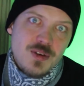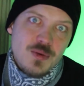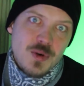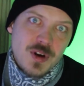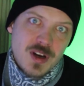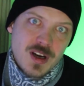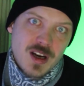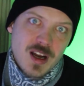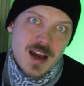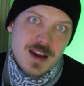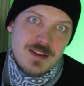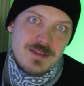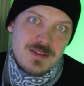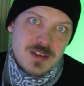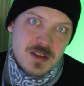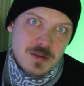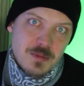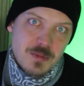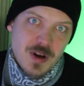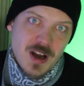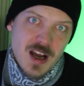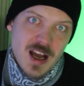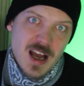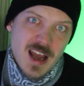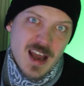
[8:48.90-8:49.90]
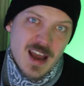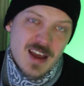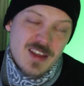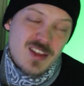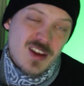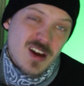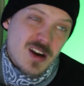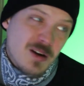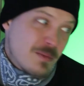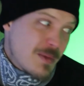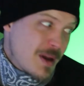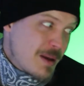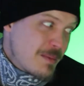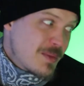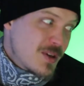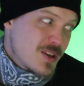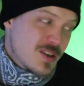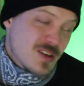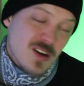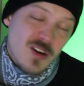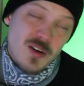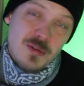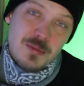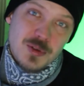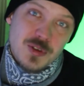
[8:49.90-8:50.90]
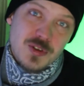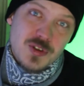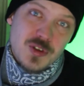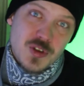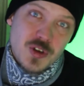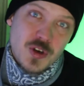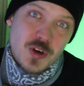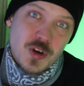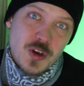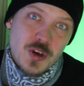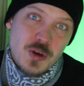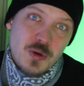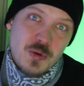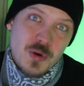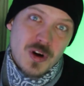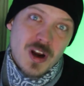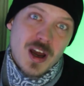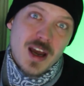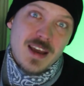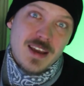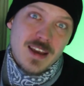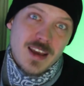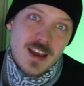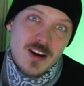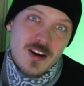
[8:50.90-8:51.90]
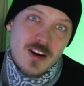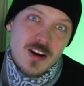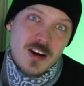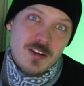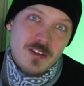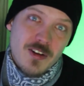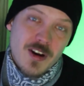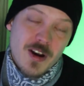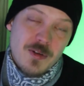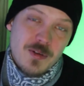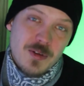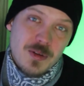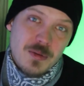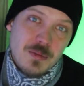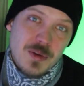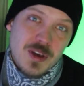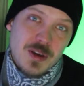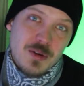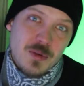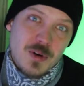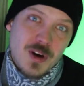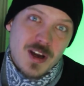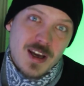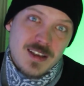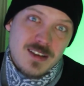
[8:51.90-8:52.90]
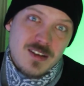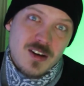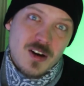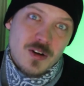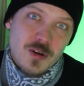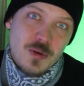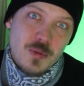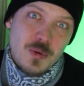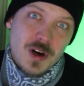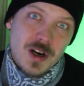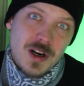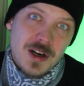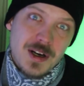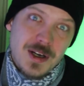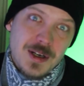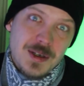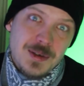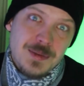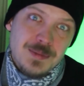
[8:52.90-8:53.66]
you what knives to buy, I thought it might be helpful to show you what I carry around with me when I go to work.